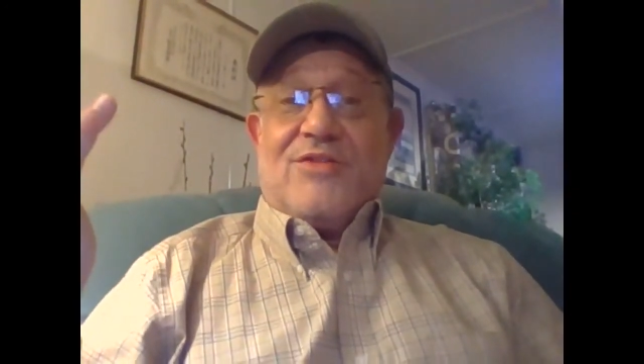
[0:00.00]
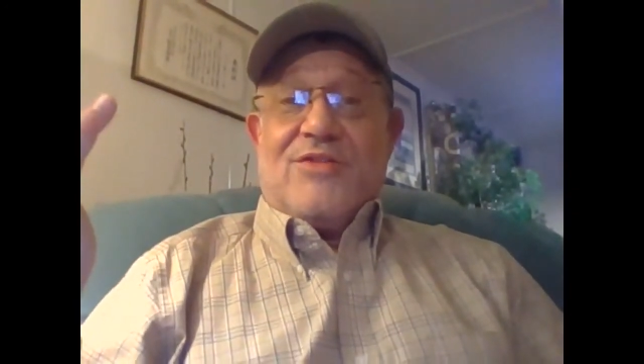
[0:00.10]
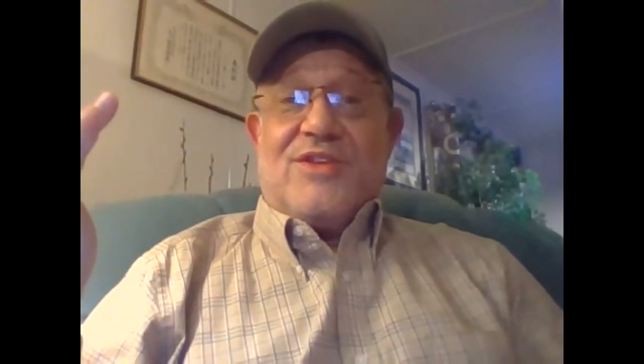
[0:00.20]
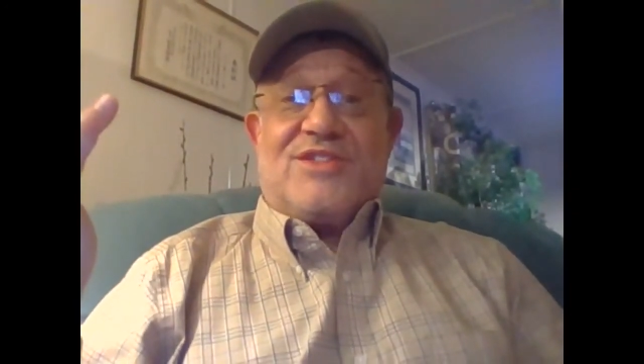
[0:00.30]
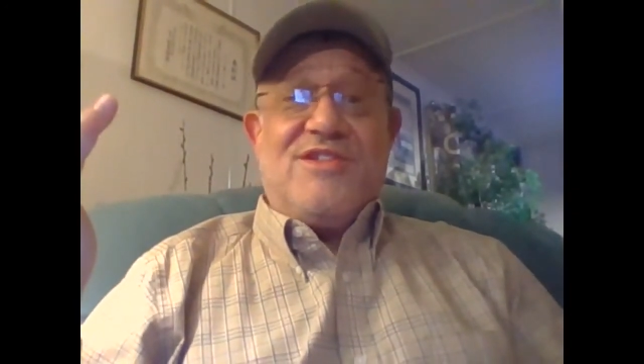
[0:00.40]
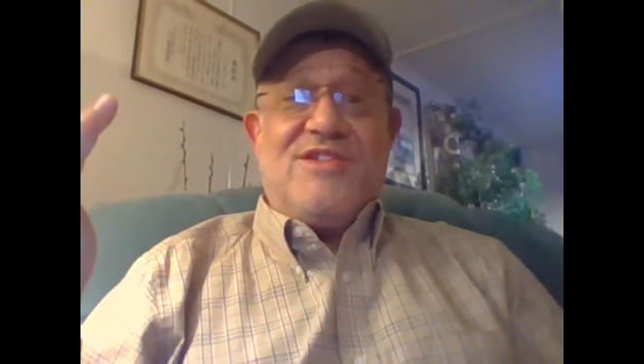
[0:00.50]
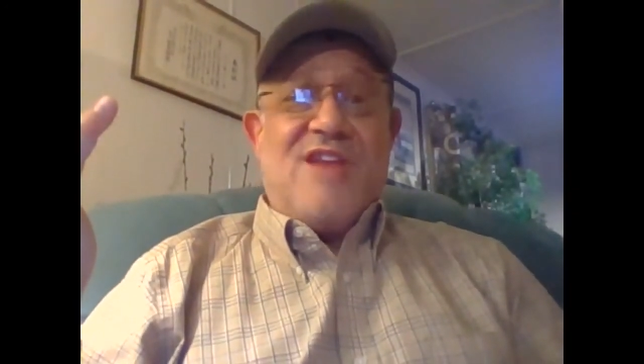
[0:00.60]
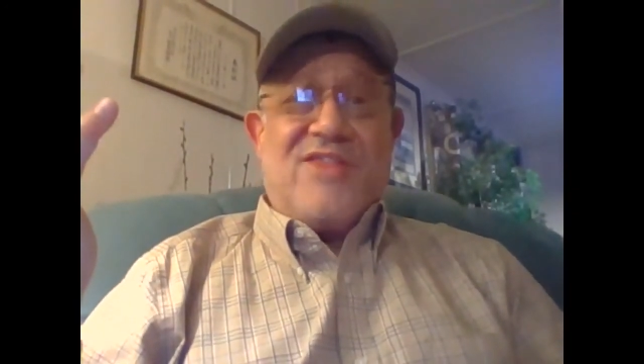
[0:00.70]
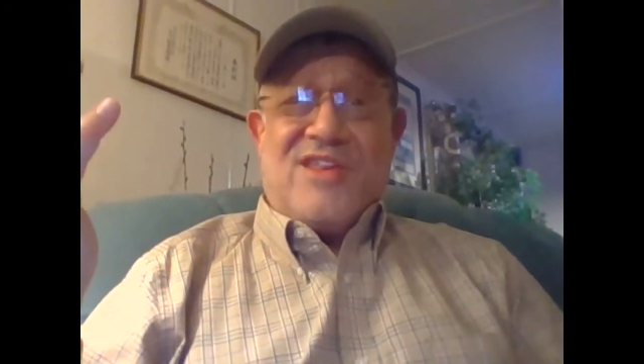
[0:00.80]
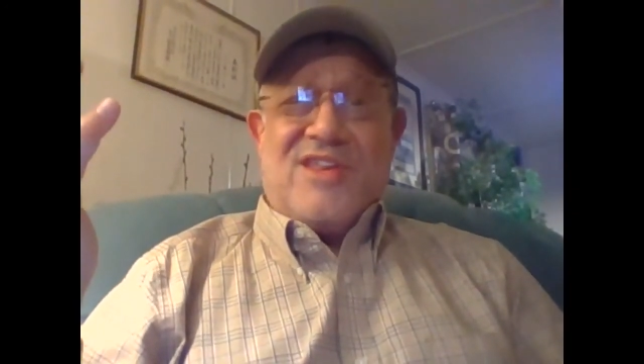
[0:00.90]
this
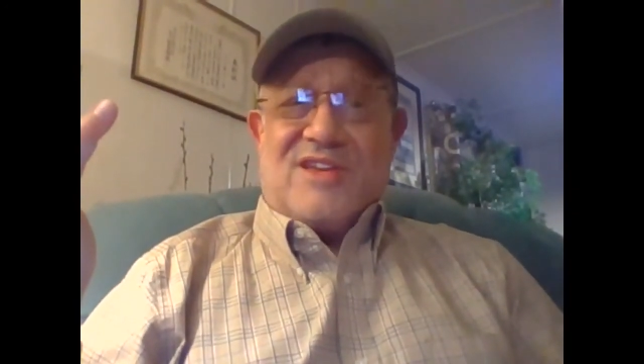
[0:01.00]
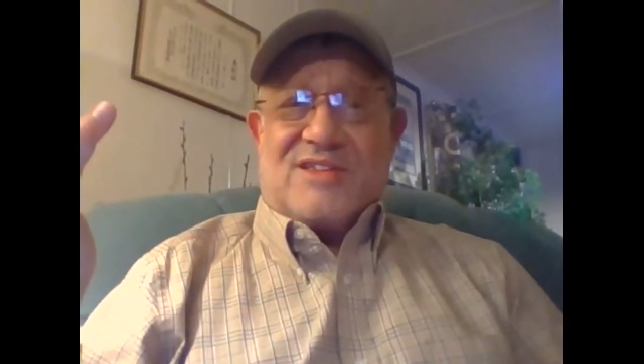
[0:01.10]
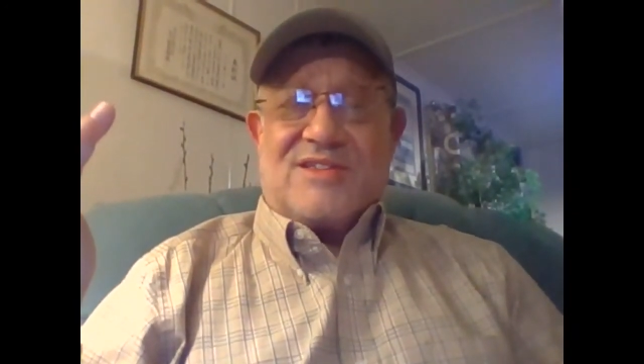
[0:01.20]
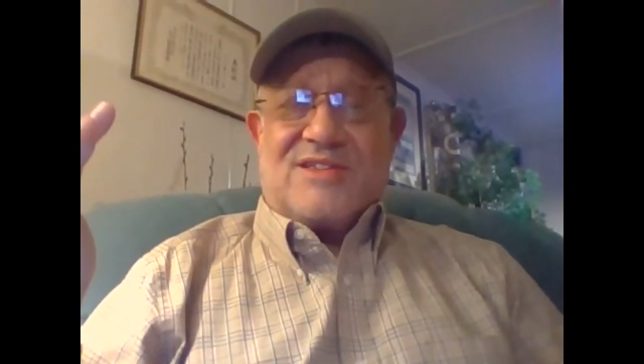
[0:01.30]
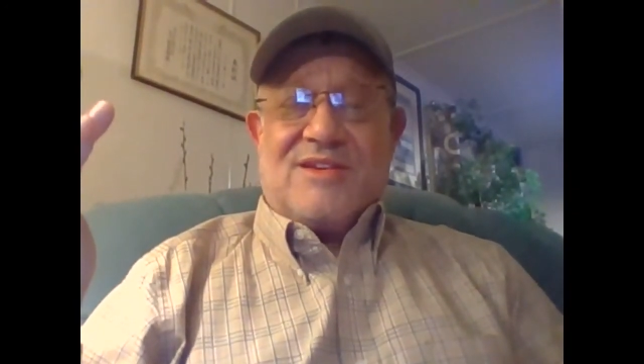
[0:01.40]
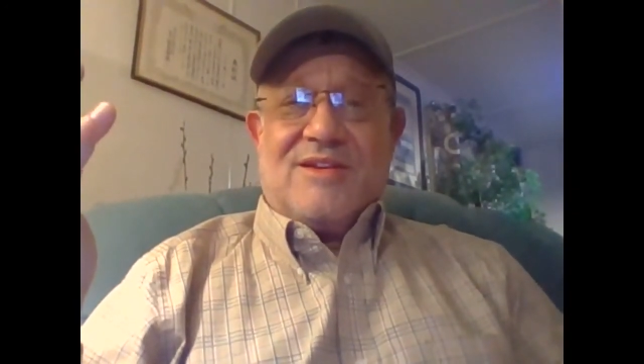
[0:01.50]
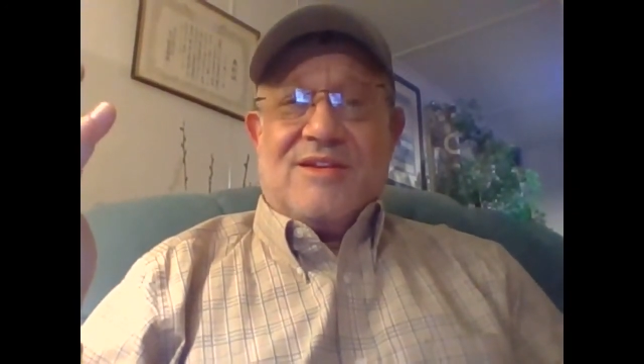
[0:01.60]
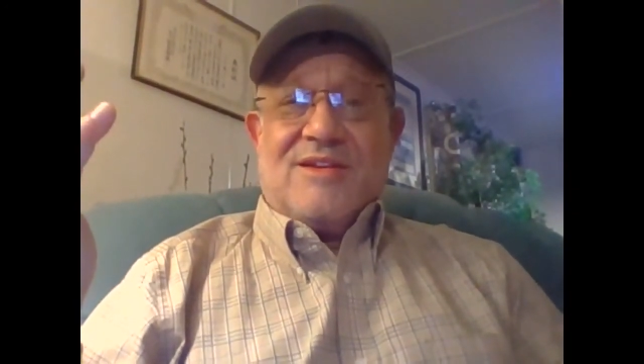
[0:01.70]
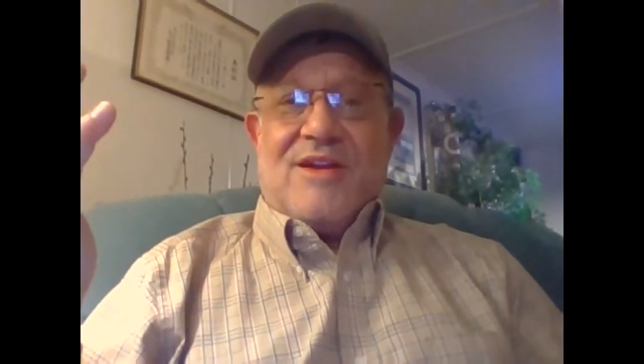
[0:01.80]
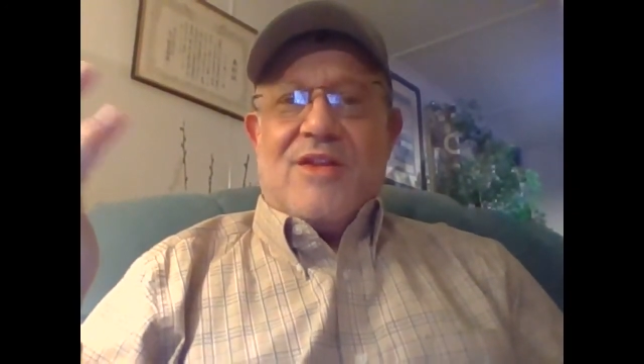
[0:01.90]
nothingness
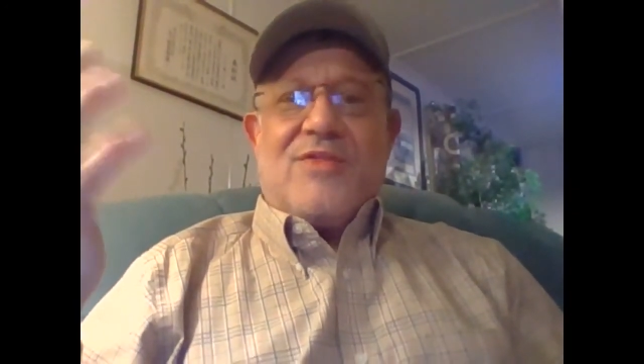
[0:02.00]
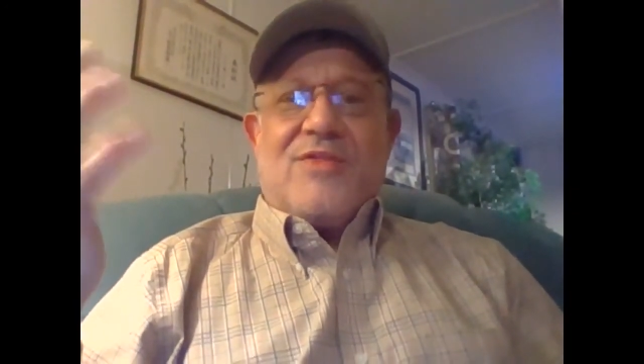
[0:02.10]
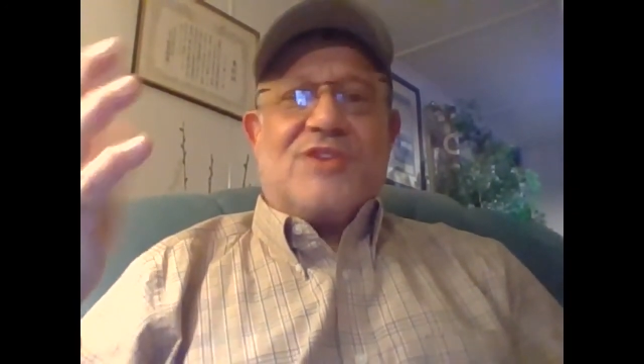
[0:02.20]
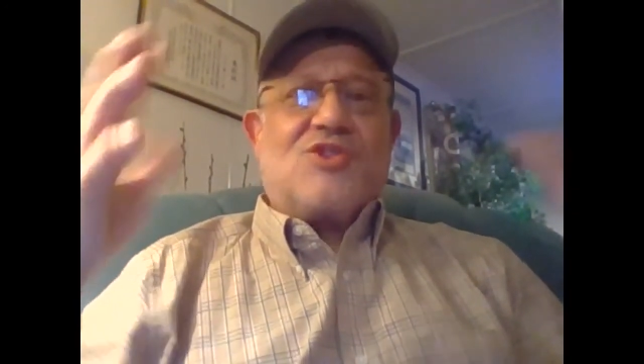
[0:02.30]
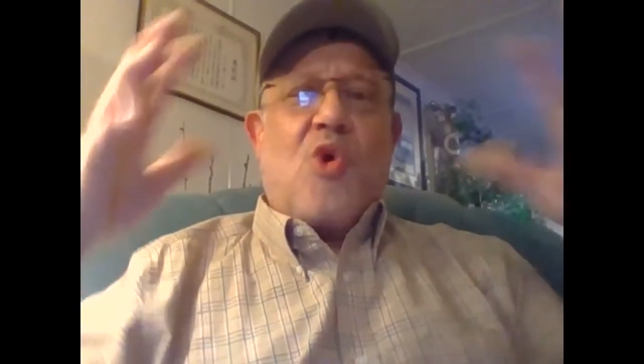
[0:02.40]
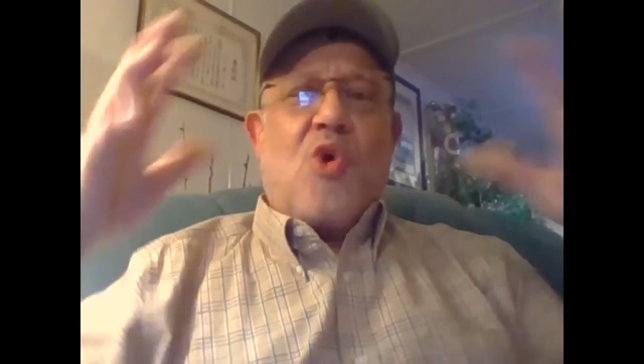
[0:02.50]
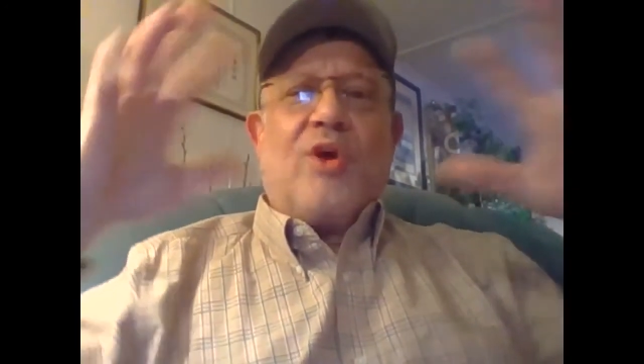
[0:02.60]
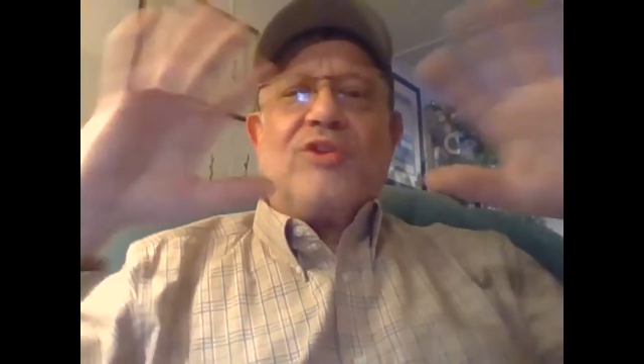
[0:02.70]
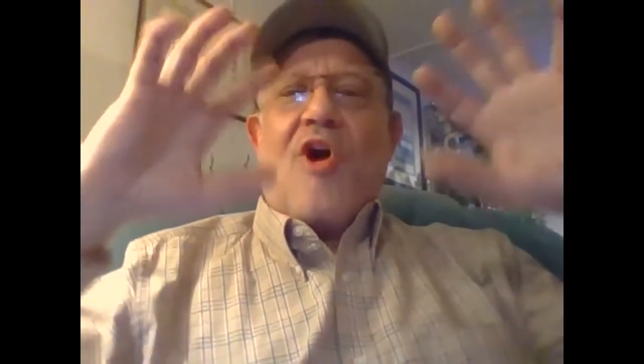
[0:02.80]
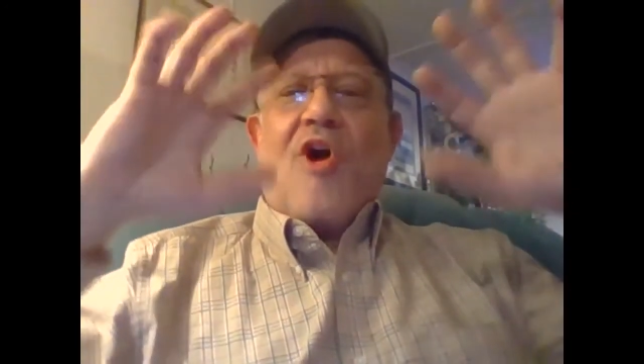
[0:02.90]
that's
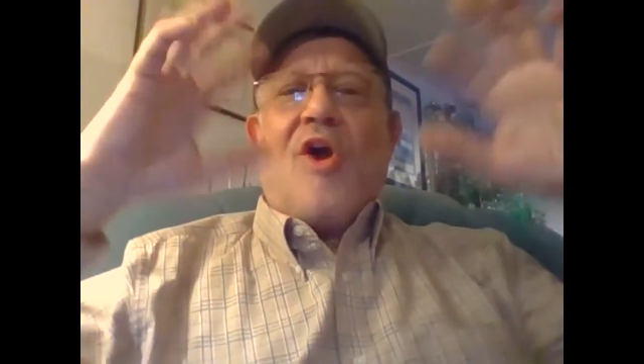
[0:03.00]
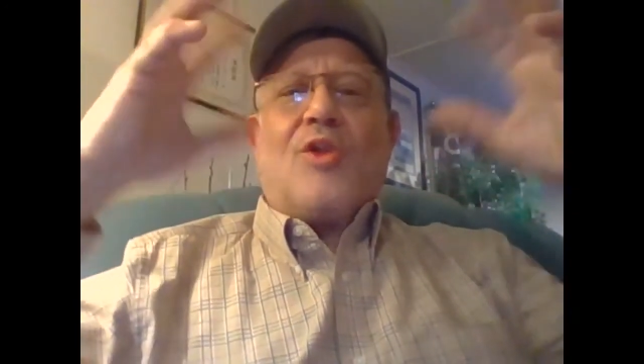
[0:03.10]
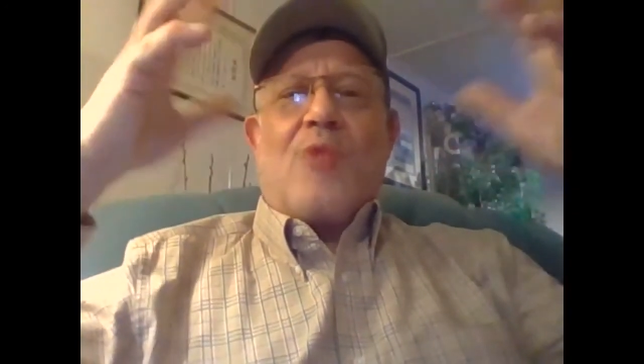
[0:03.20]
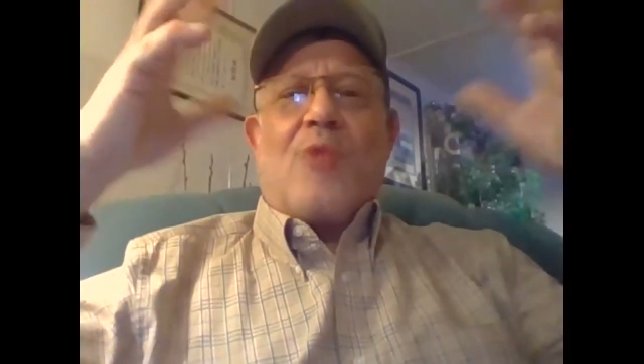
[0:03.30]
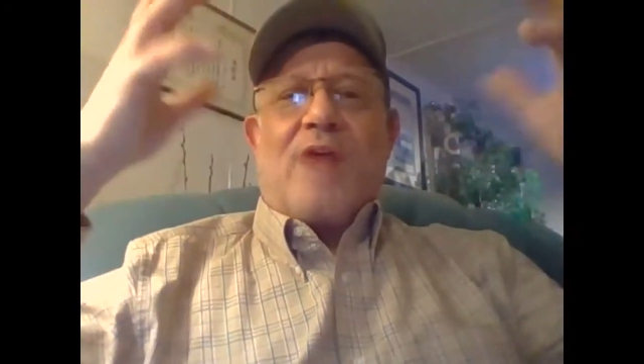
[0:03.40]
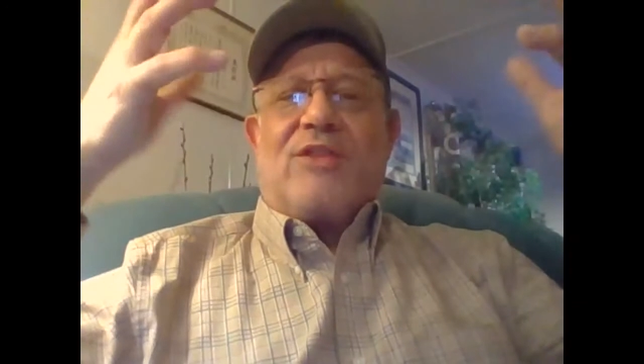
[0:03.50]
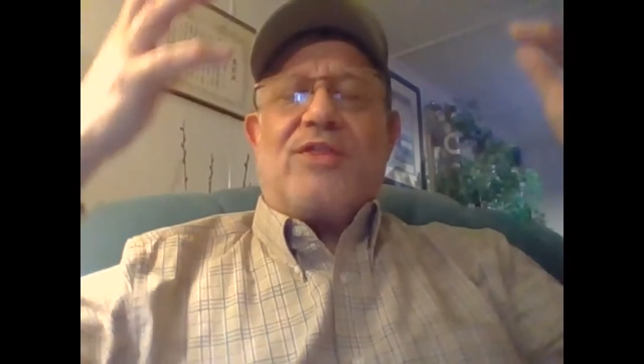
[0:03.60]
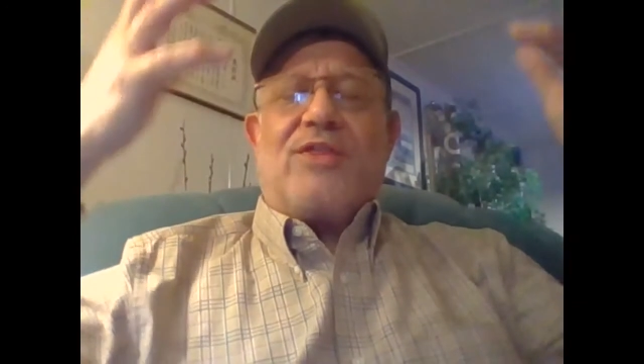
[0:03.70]
coiled all around it.